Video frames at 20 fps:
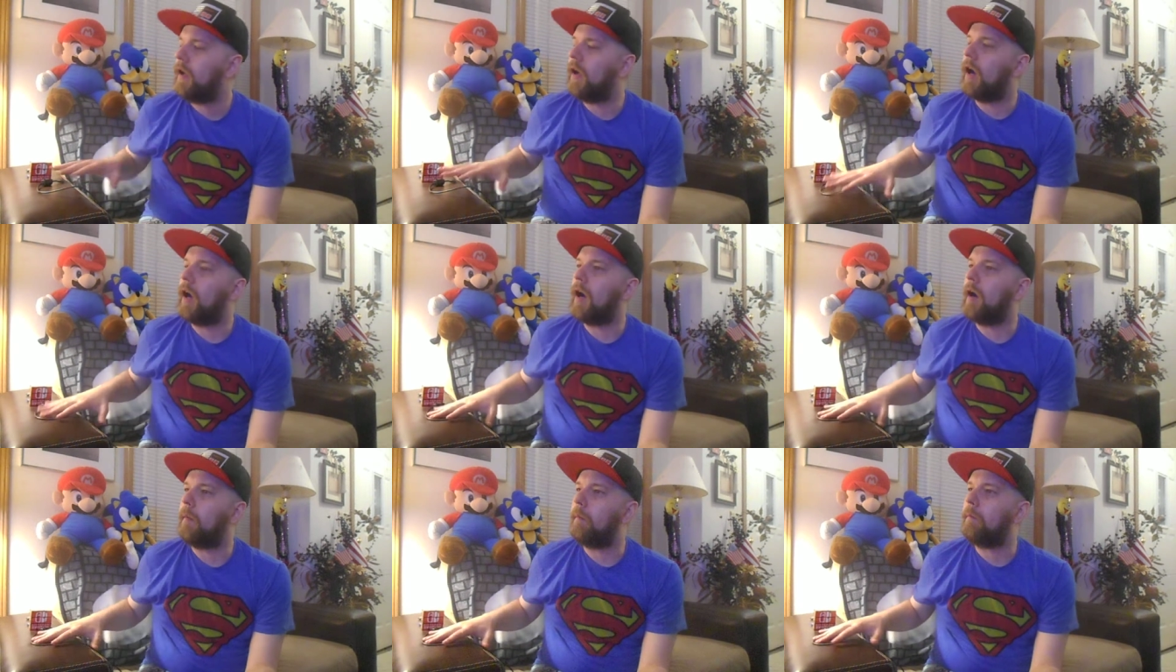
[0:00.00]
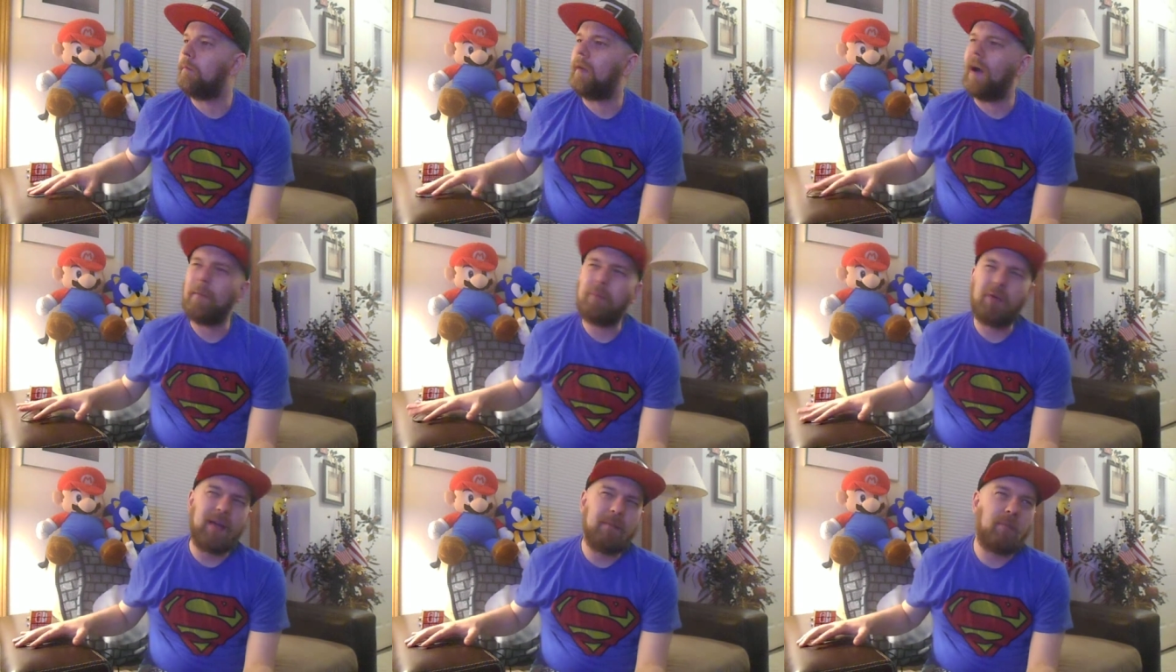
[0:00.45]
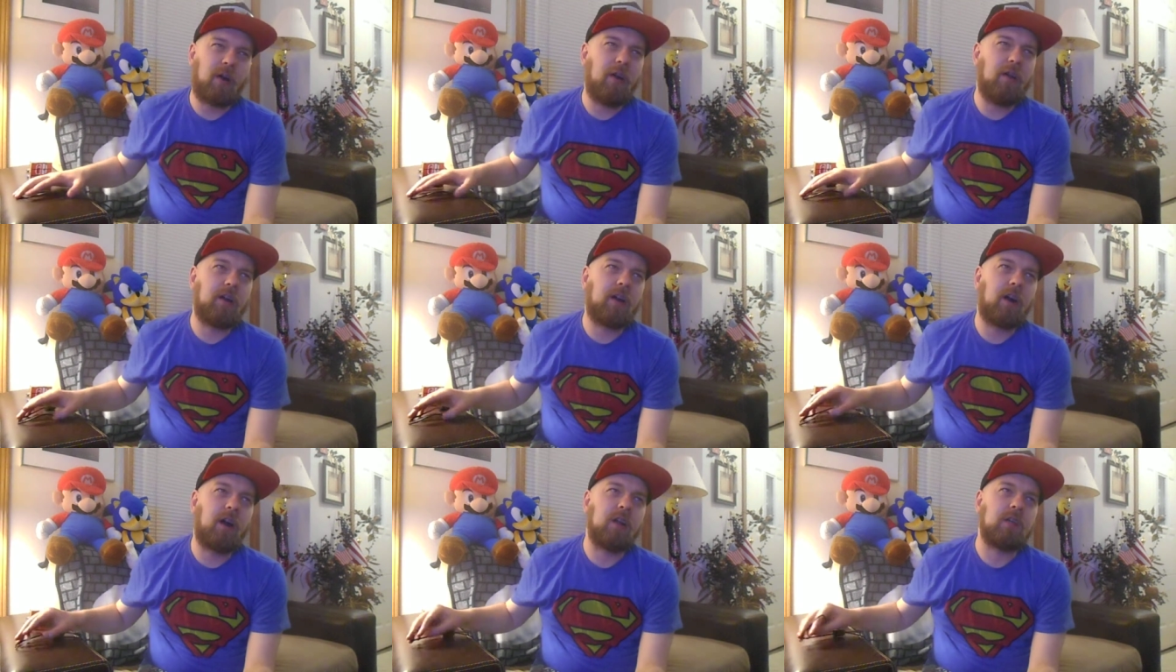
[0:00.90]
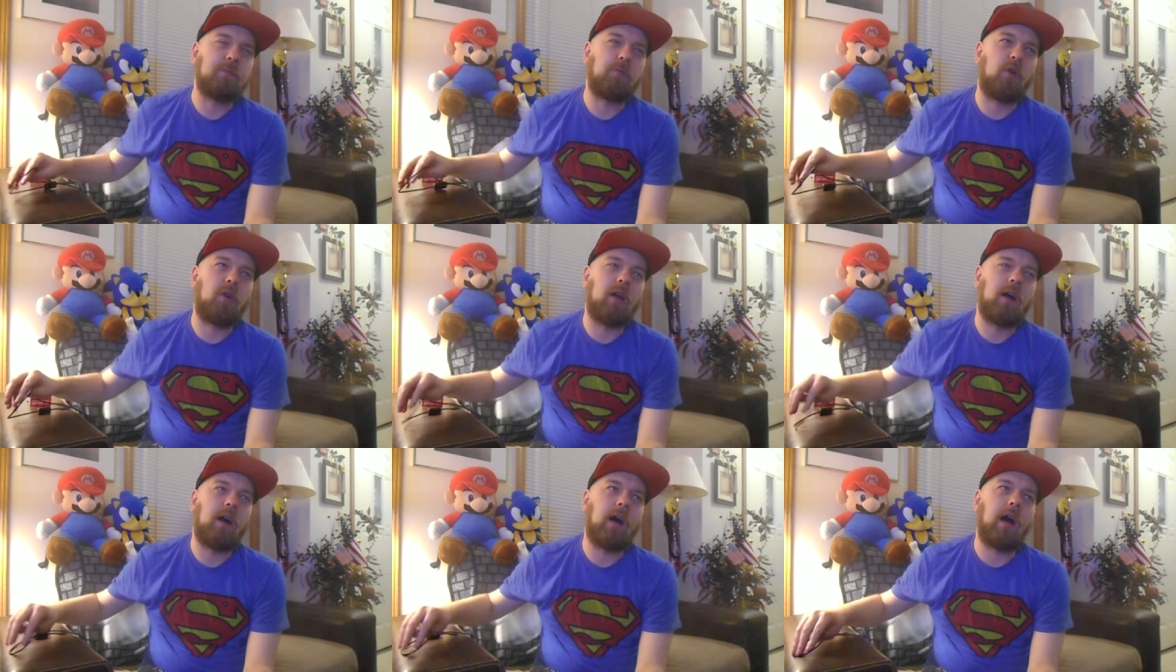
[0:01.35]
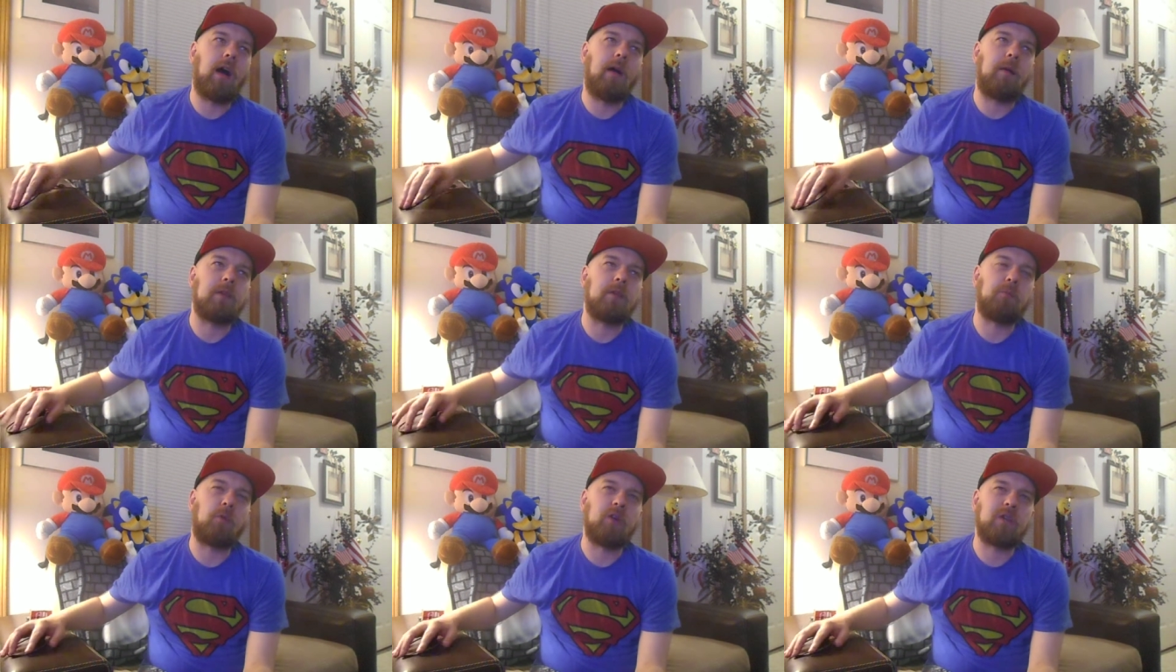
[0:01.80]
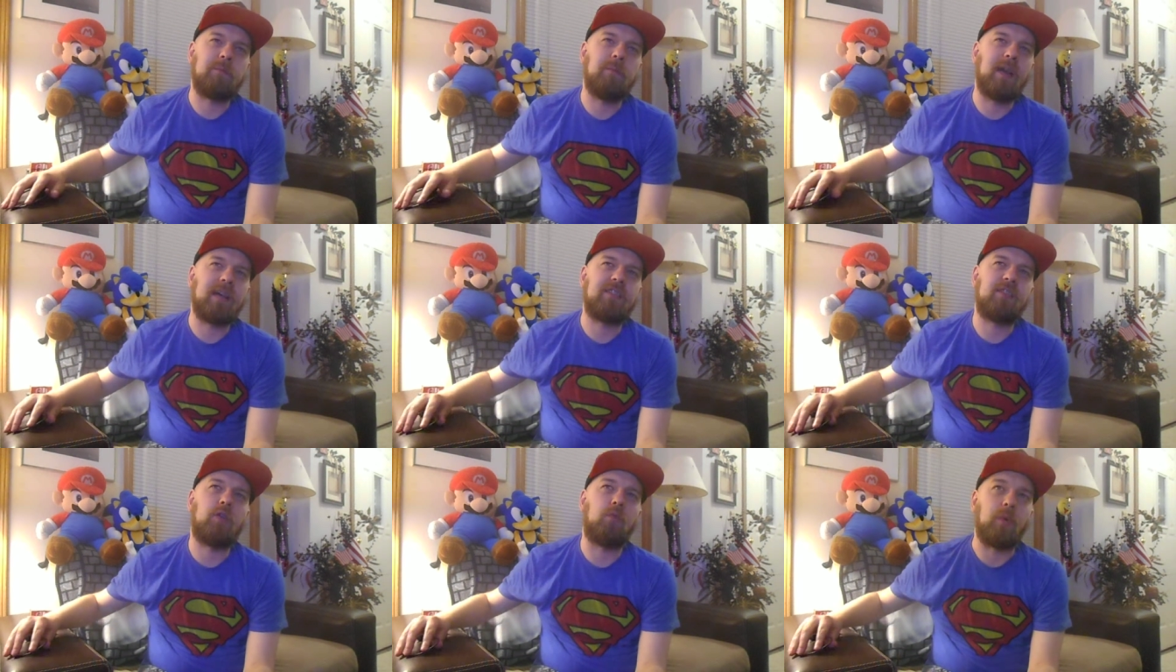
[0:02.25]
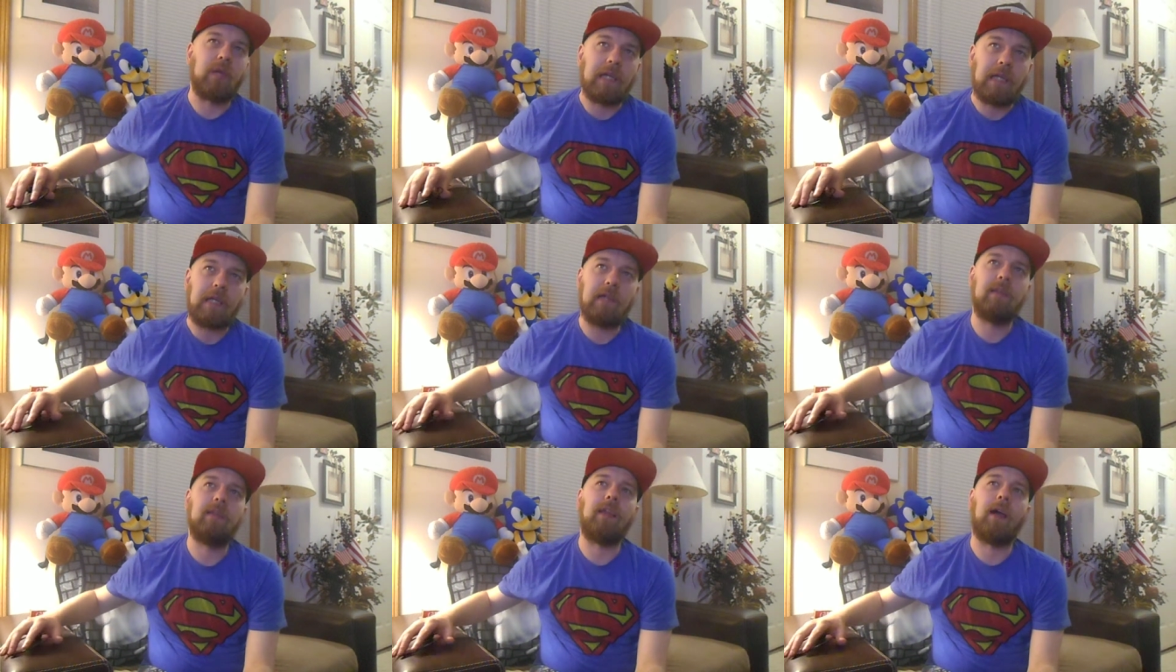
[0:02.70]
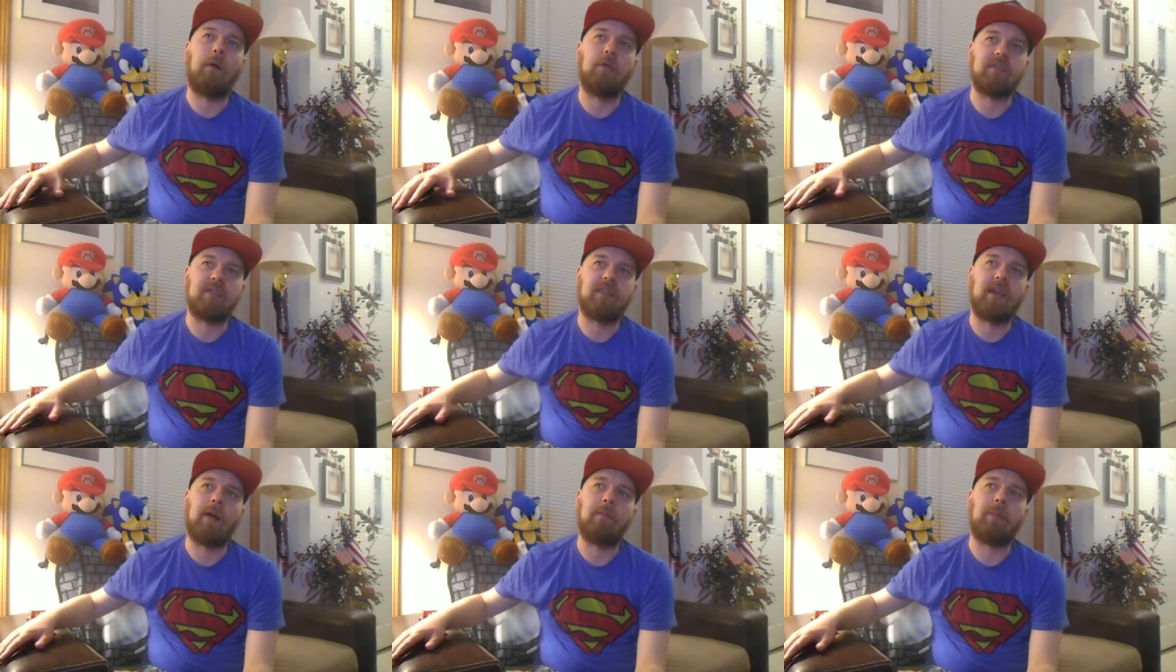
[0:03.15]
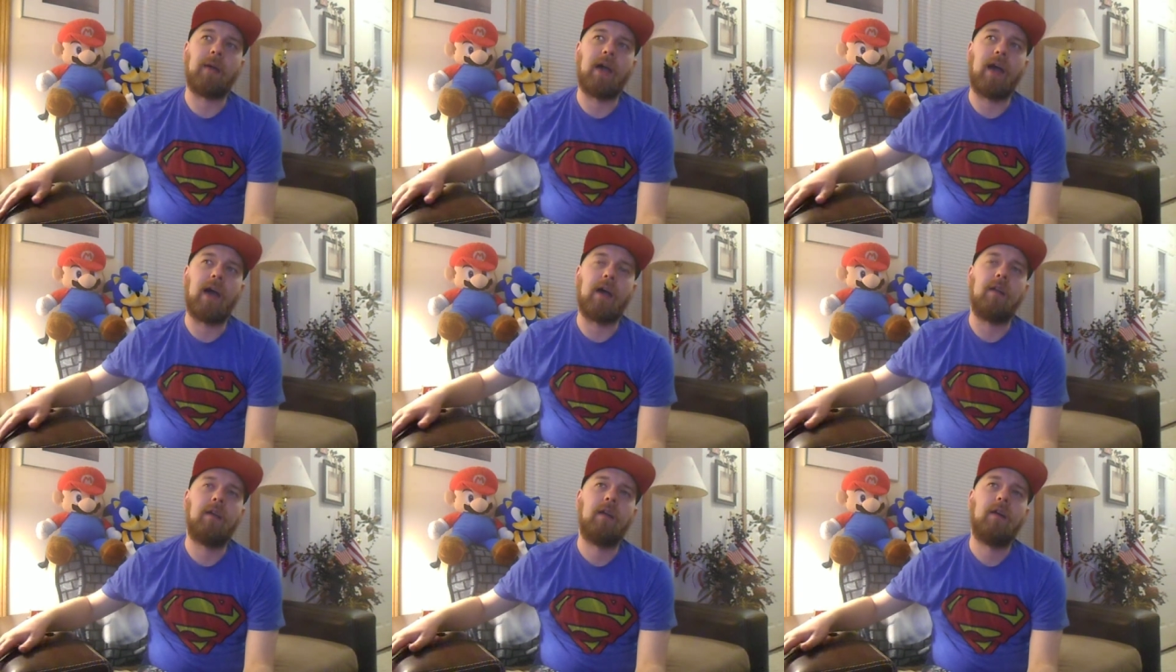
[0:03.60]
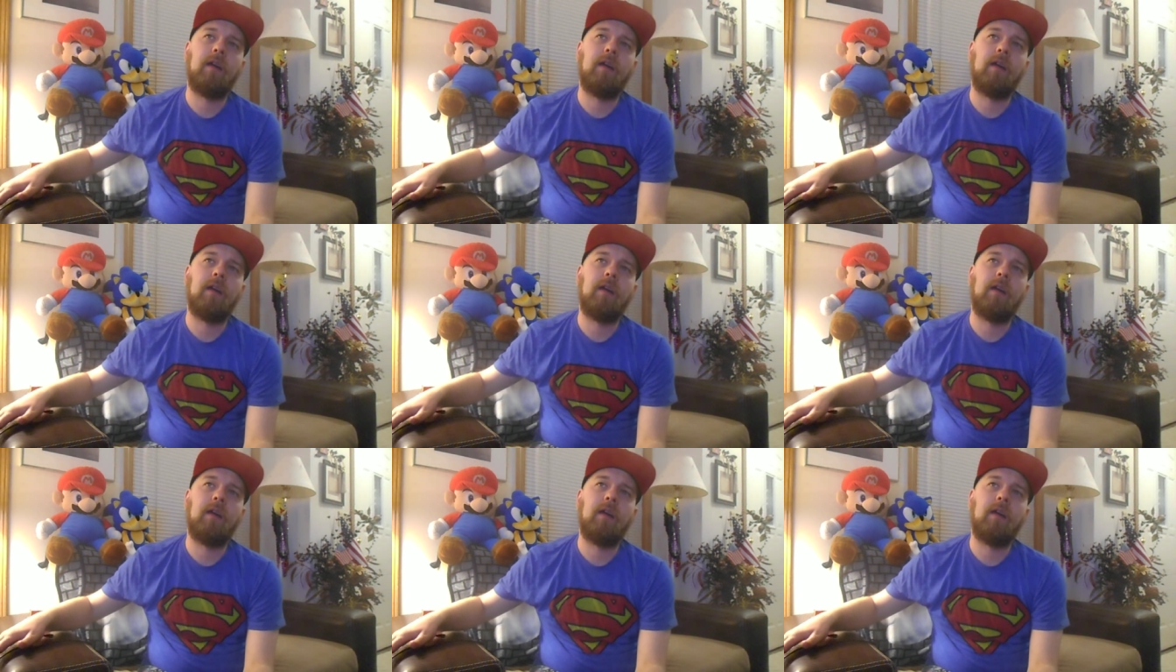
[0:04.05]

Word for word: Um, I played Mario Kart Sport, uh, Sports Mix on the Wii. That wasn't that bad.